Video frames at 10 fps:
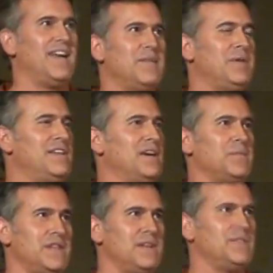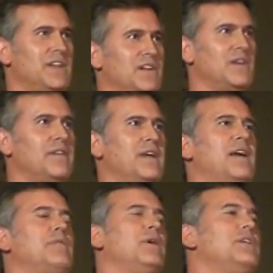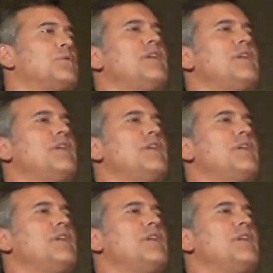and be done with it. You know, it, it, when you